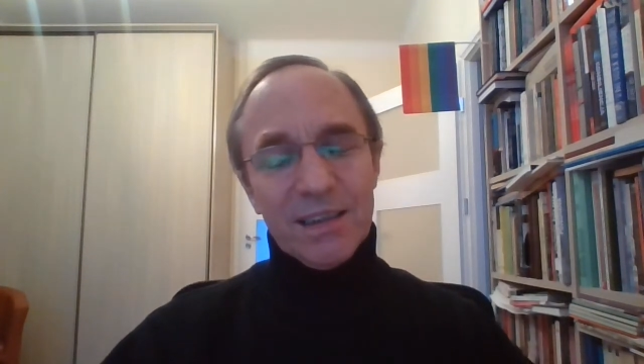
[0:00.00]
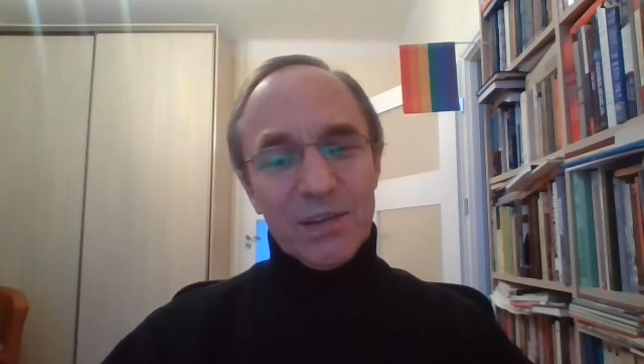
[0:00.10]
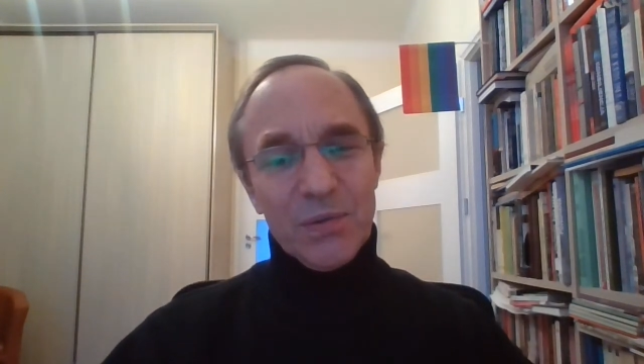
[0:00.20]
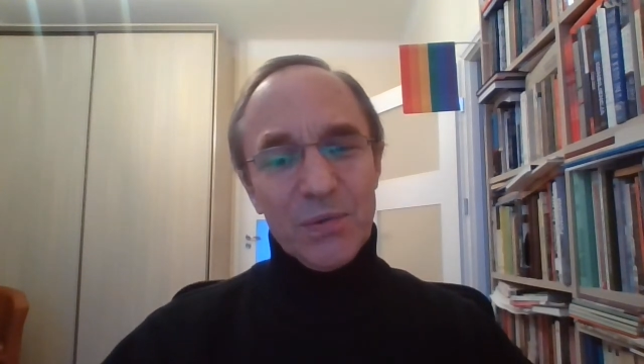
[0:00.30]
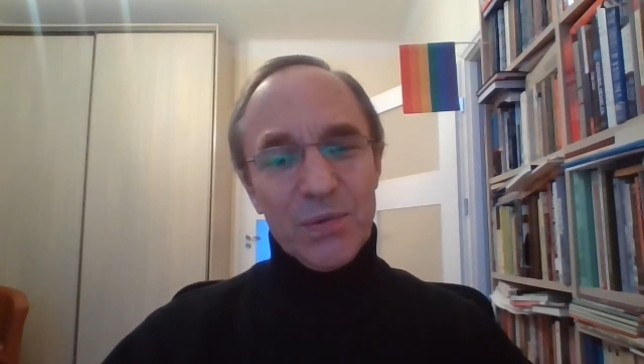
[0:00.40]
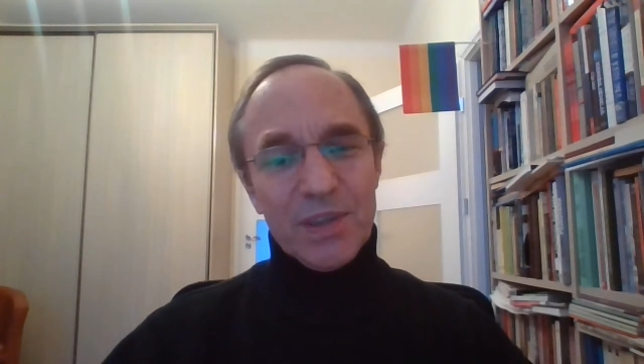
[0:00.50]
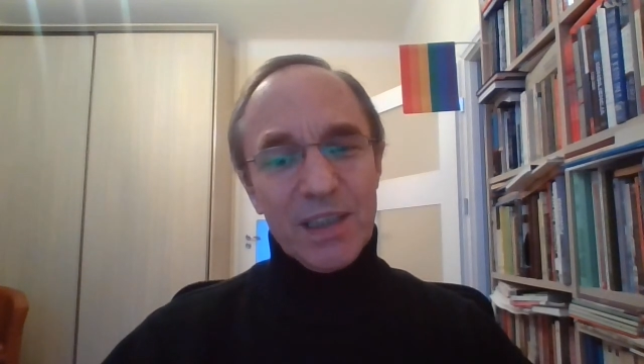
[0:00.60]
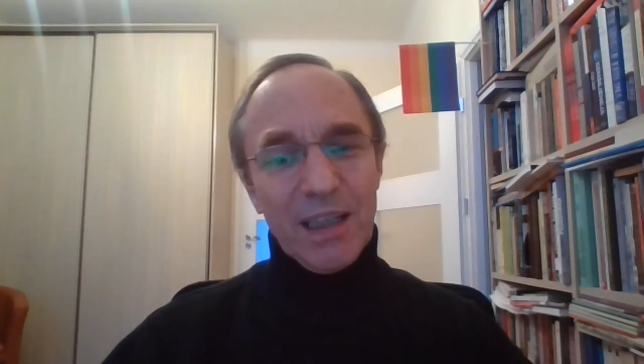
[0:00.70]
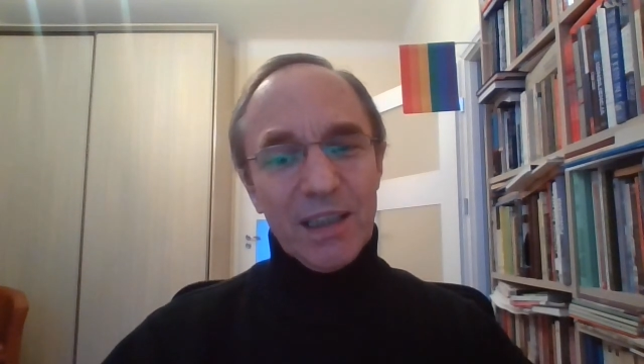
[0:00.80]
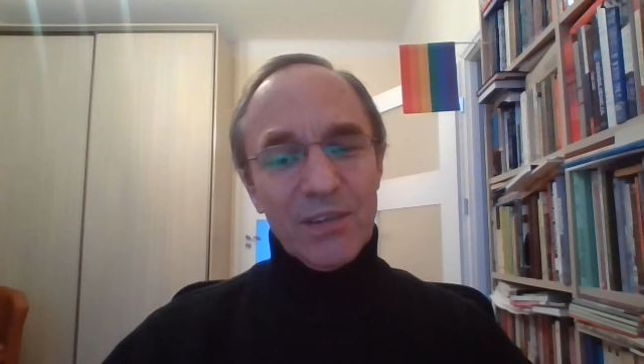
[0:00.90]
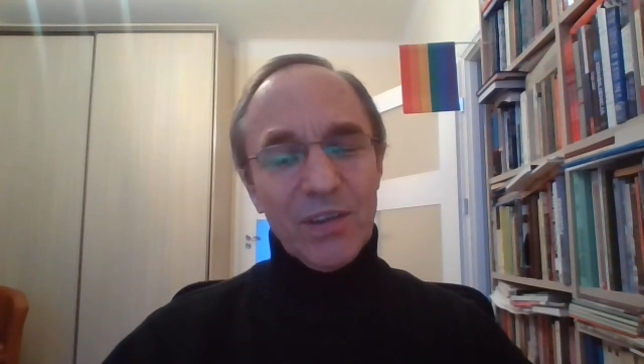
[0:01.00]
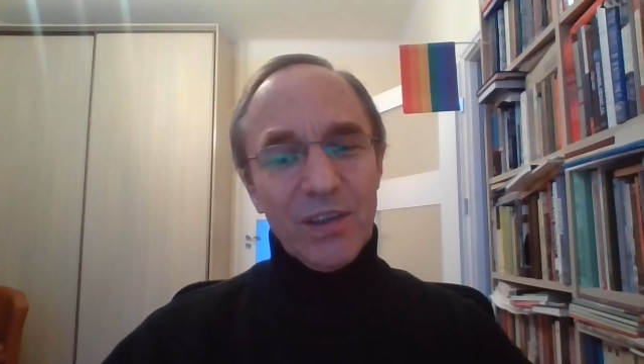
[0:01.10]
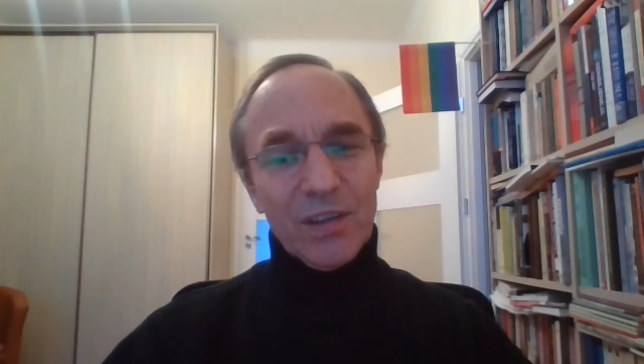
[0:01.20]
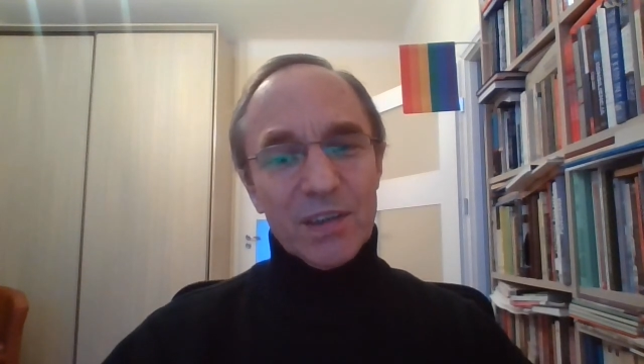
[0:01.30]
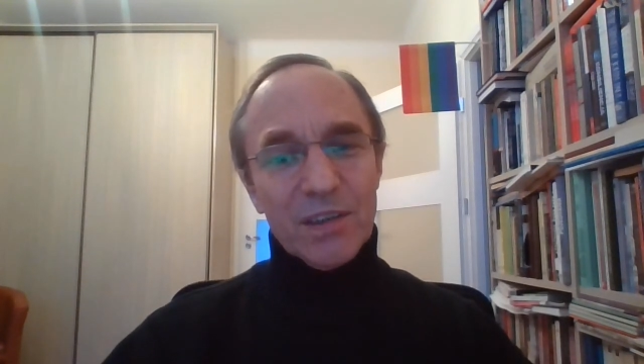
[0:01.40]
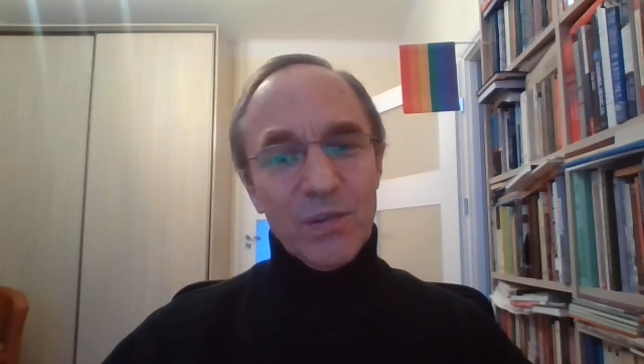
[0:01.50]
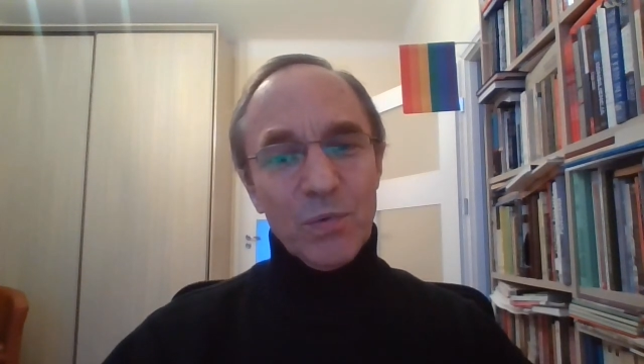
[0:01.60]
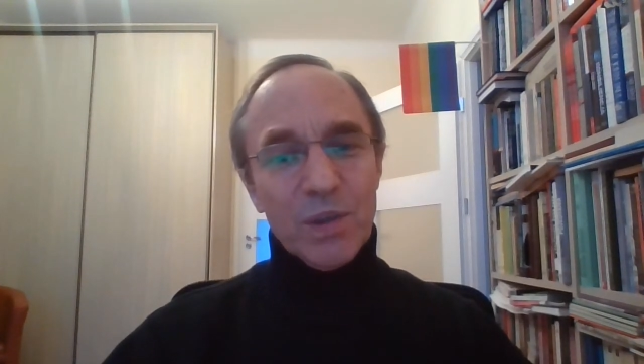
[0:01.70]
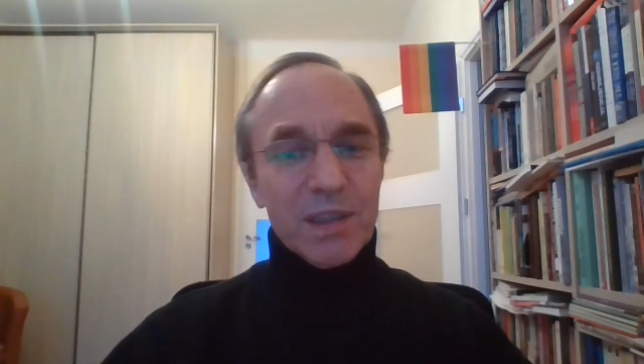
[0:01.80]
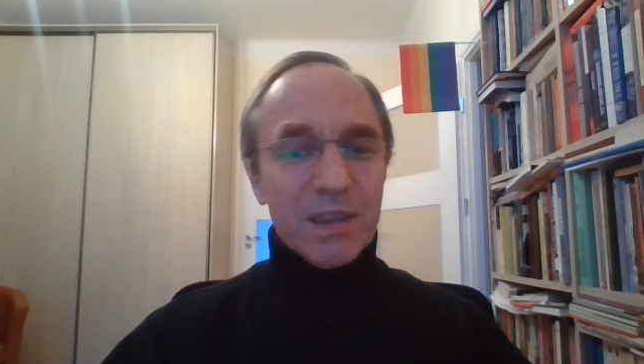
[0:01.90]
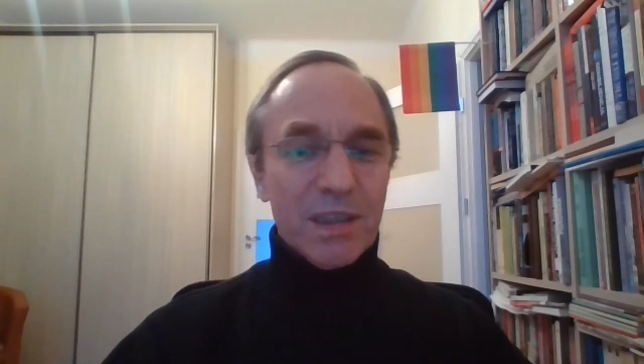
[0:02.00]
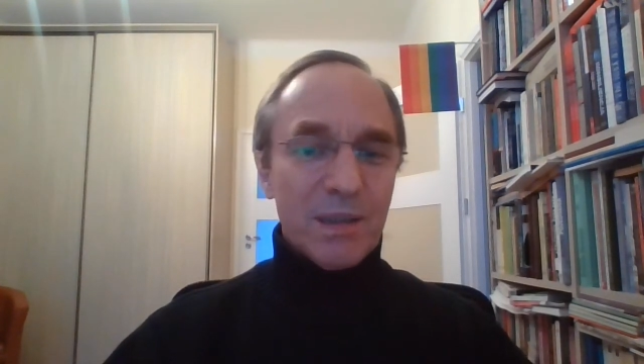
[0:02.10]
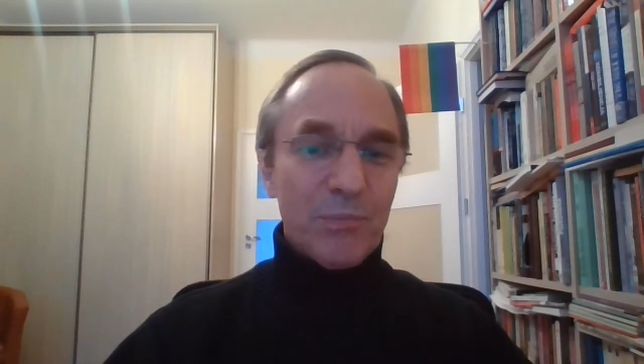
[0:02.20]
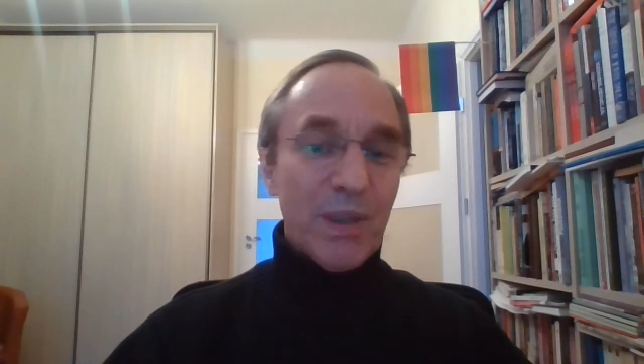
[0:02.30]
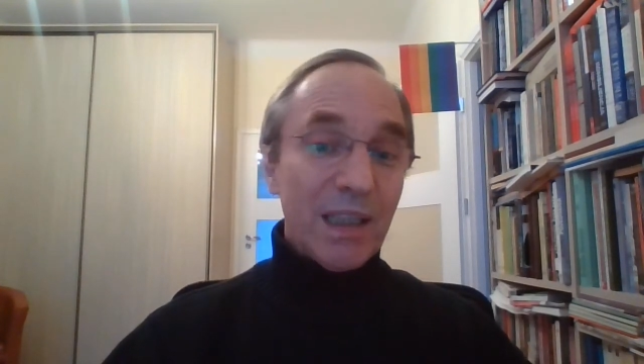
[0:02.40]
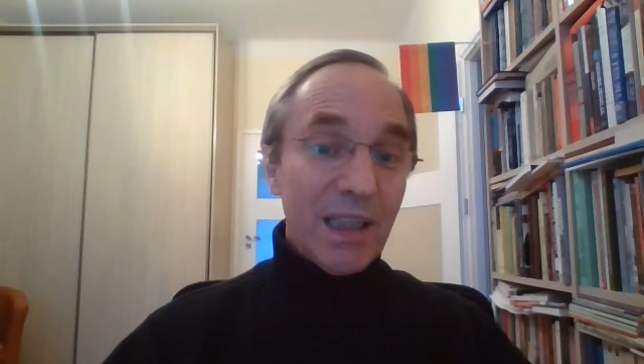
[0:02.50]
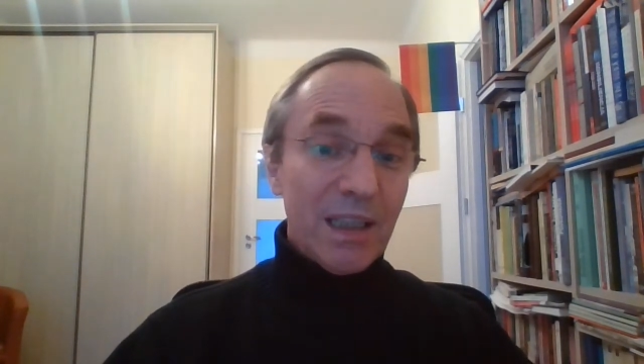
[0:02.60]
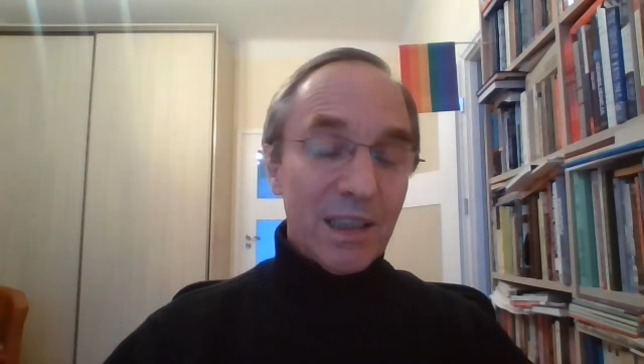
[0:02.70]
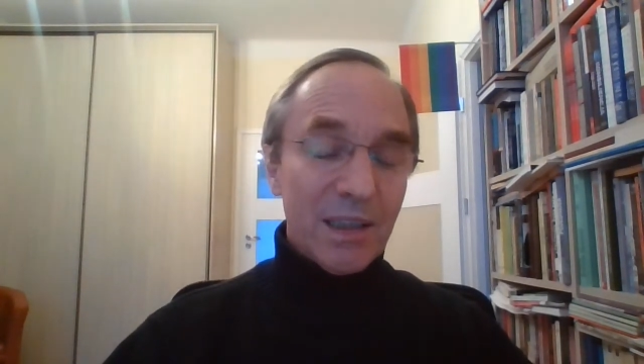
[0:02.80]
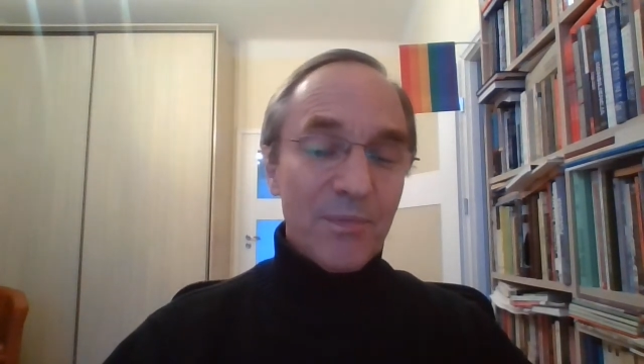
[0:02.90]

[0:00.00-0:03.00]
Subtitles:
to study philosophy was Berlin.